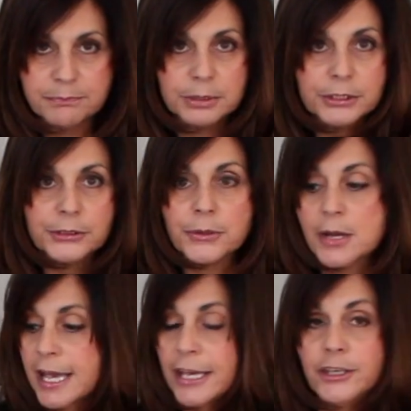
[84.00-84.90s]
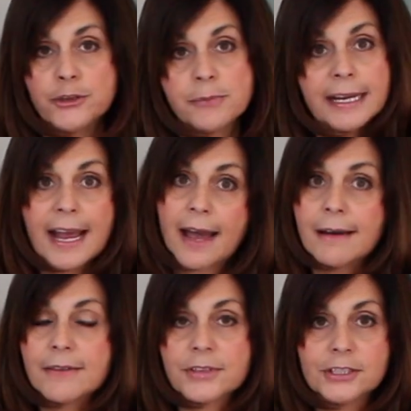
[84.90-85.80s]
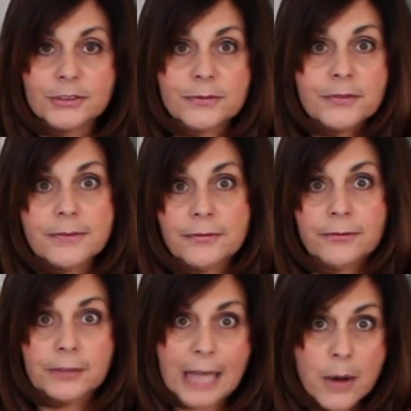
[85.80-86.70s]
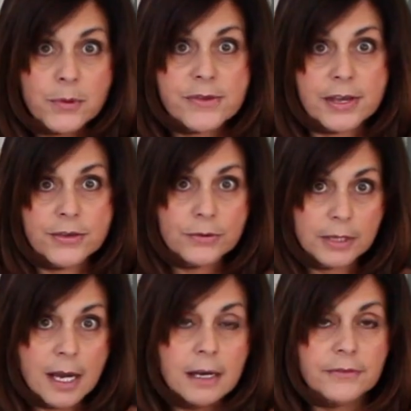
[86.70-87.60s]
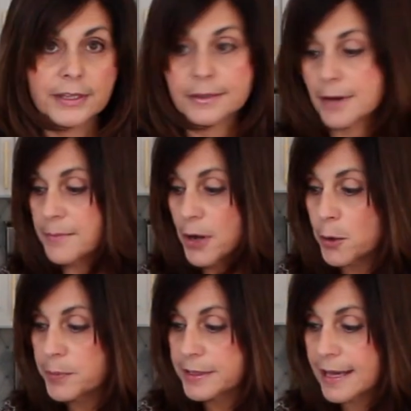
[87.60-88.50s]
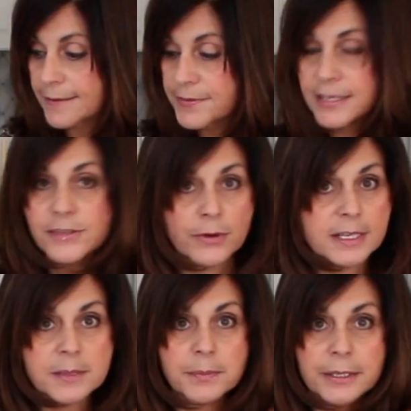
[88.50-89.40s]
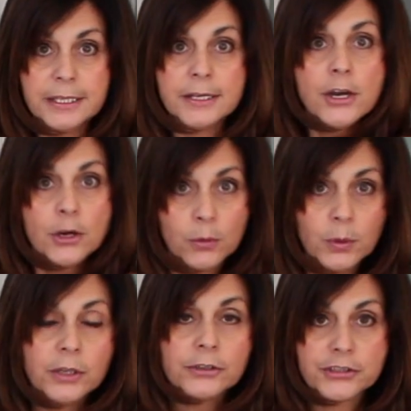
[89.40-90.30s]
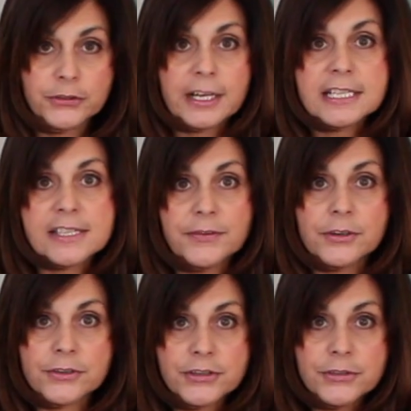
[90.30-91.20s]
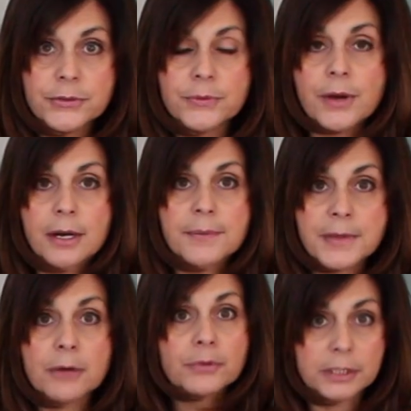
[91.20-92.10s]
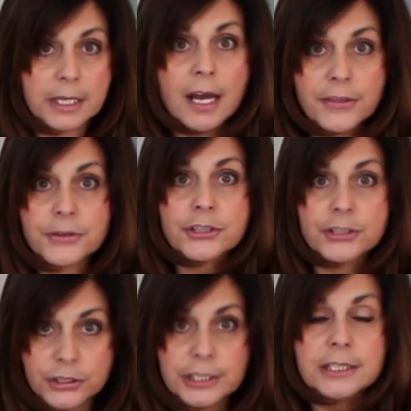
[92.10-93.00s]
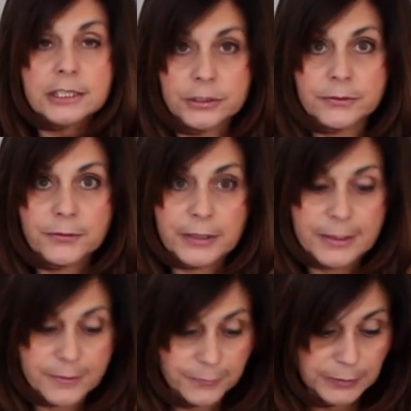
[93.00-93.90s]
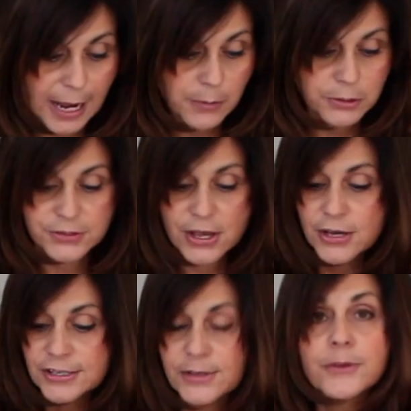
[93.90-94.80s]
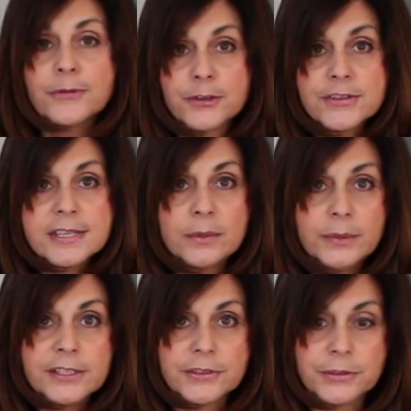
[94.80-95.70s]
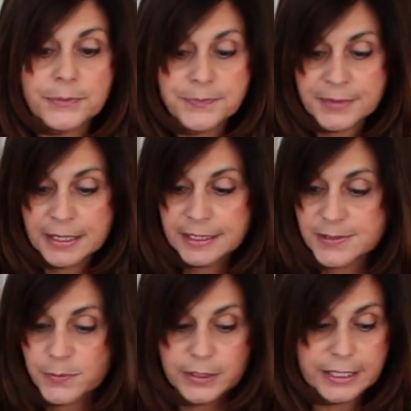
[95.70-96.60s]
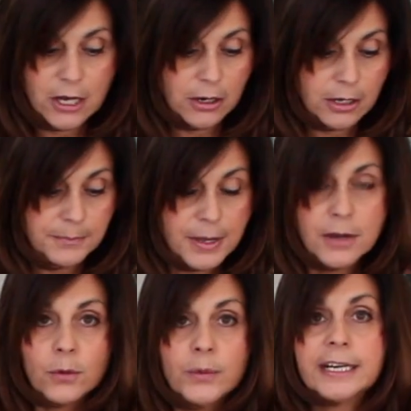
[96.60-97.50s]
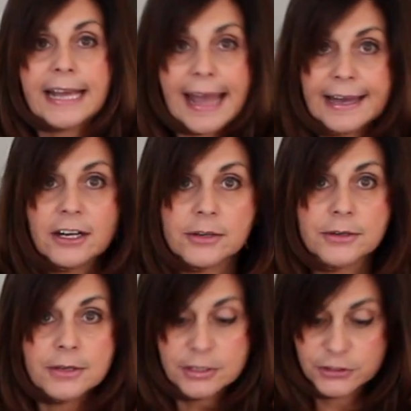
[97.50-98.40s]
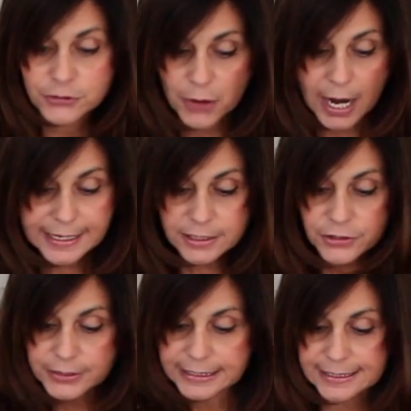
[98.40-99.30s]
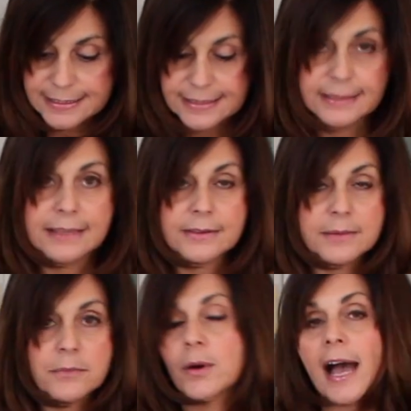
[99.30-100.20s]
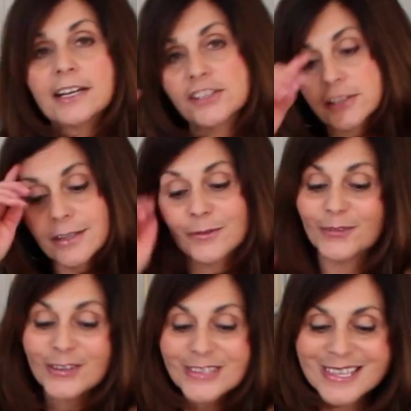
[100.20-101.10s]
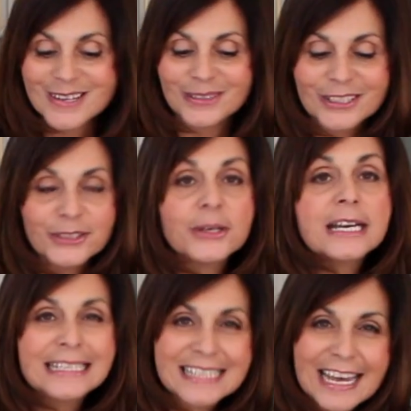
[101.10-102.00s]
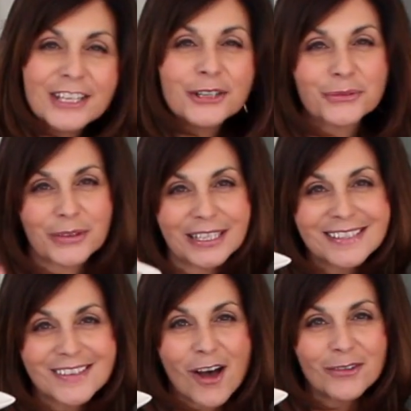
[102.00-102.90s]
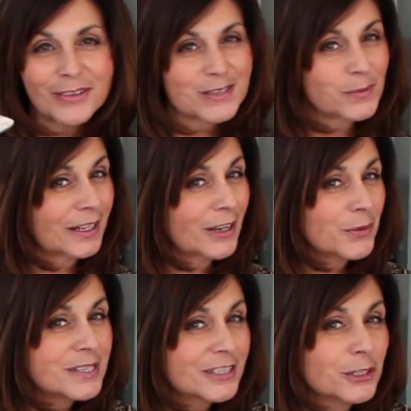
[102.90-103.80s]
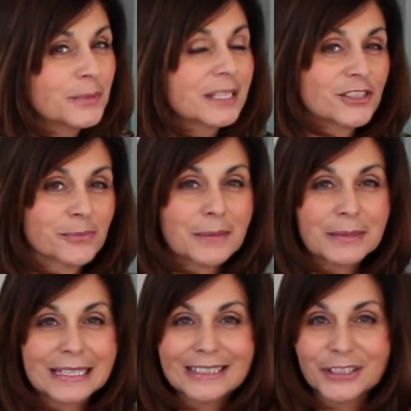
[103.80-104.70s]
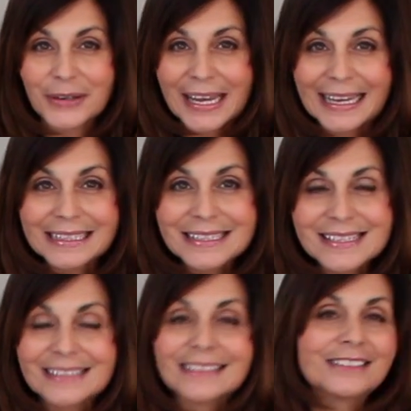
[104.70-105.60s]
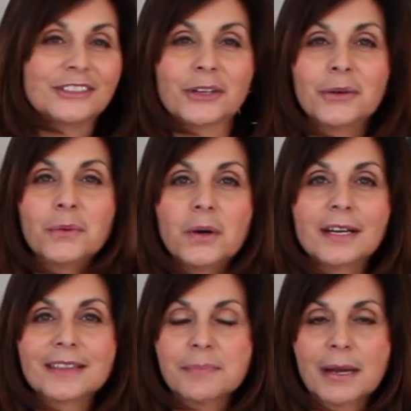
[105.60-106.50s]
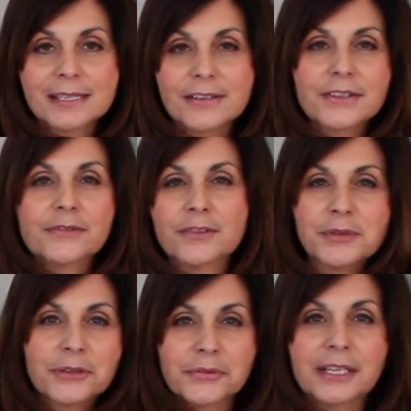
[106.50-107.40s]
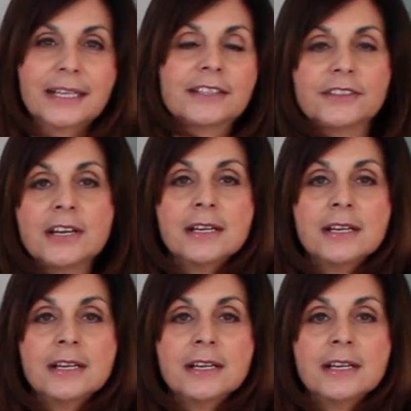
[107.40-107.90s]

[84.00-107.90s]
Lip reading: blue. You might have a gluten-free flour that you love, and I'm hoping that this recipe will transfer to other good gluten-free flours. So the first thing we do is we're gonna add our dry ingredients and get them, well actually the first thing we do, take your rings off. That's what I always do, because you might be getting your hands in it and you don't want the bacteria from your ring and